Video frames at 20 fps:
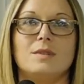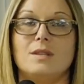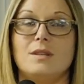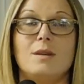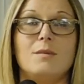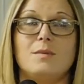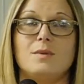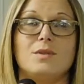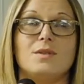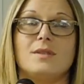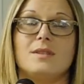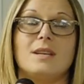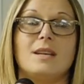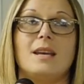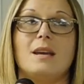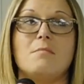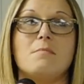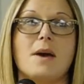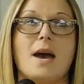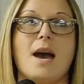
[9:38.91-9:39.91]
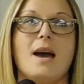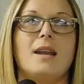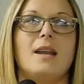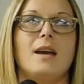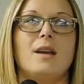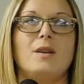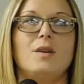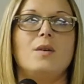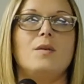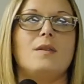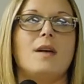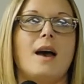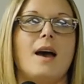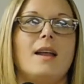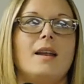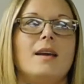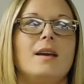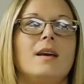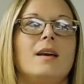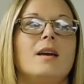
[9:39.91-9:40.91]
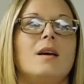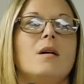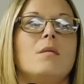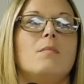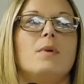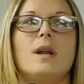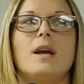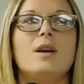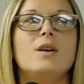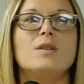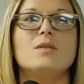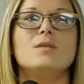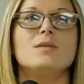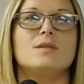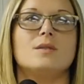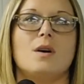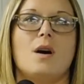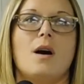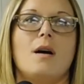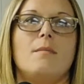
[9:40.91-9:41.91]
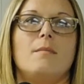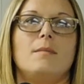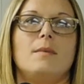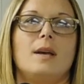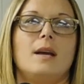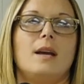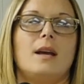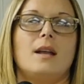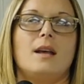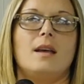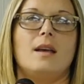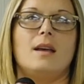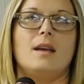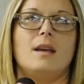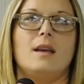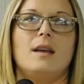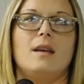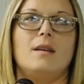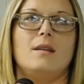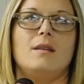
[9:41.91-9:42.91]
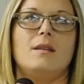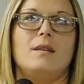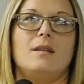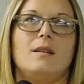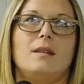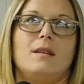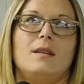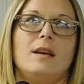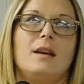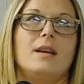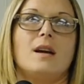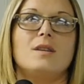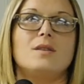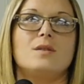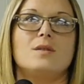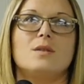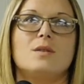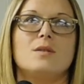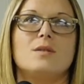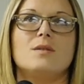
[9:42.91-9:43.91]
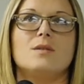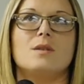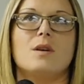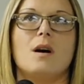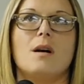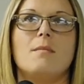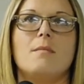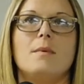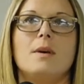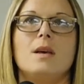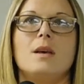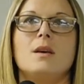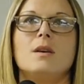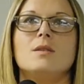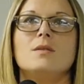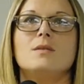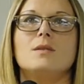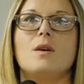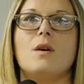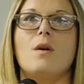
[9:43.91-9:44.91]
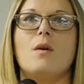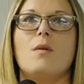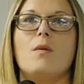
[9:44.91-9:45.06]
it was just going to get bad. I knew that, but I couldn't stop. I just couldn't stop. So,